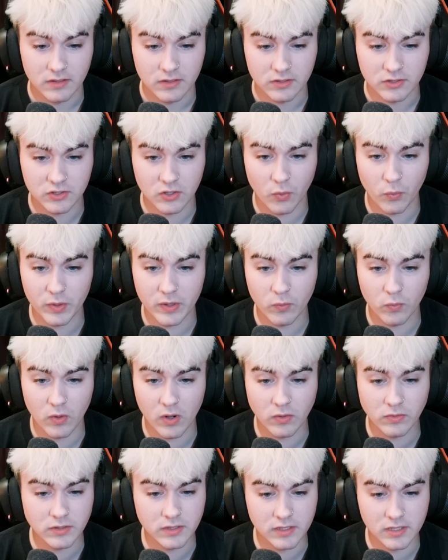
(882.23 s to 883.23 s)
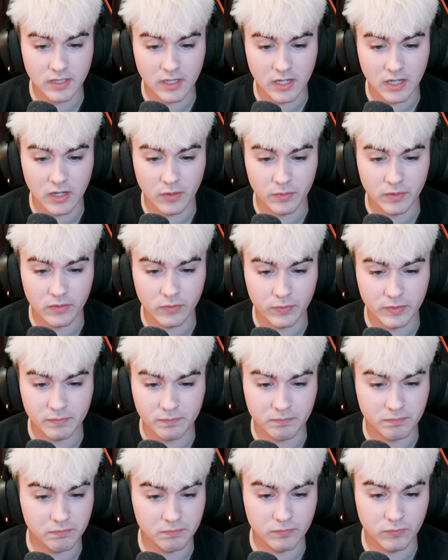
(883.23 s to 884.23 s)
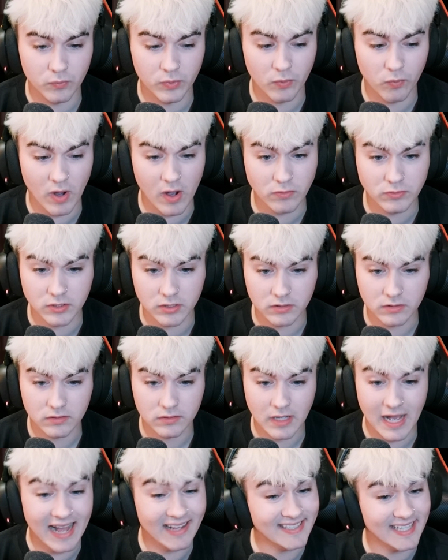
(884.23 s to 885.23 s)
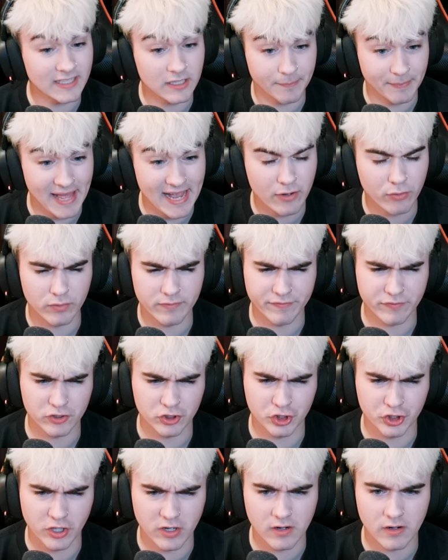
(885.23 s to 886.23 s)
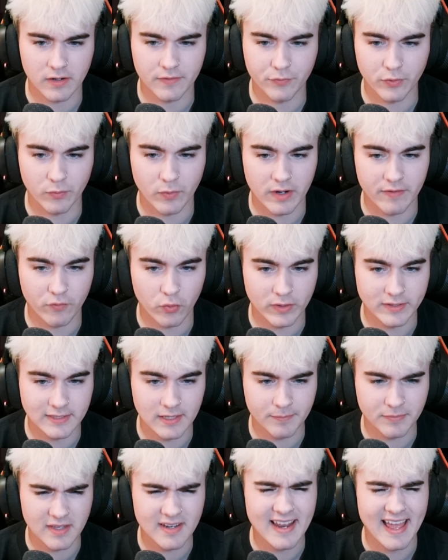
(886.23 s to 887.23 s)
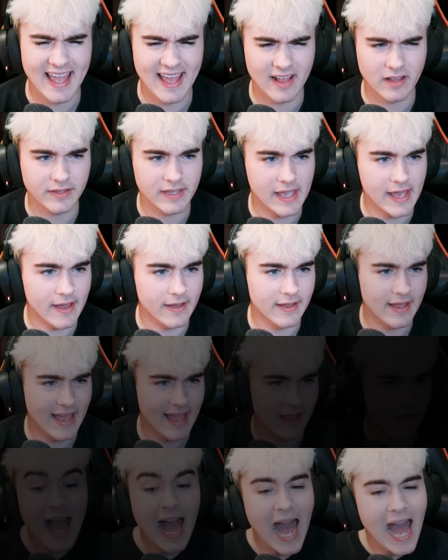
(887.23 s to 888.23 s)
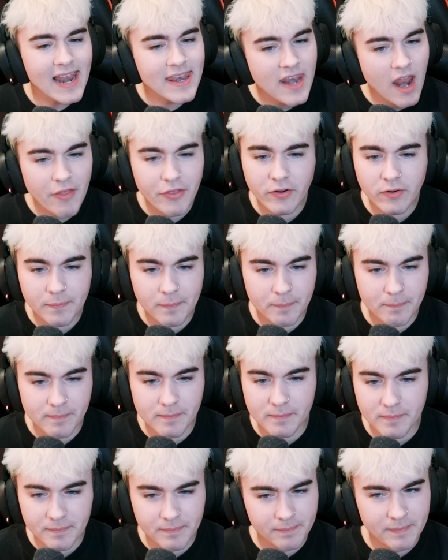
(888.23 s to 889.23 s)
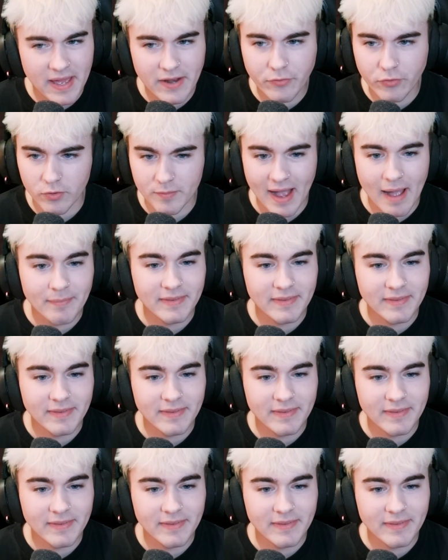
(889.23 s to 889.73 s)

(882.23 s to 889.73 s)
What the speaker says: So we won't, we won't. I'll take the black route for sure. If we want to avoid something, hell yeah. Another bedroom. I'm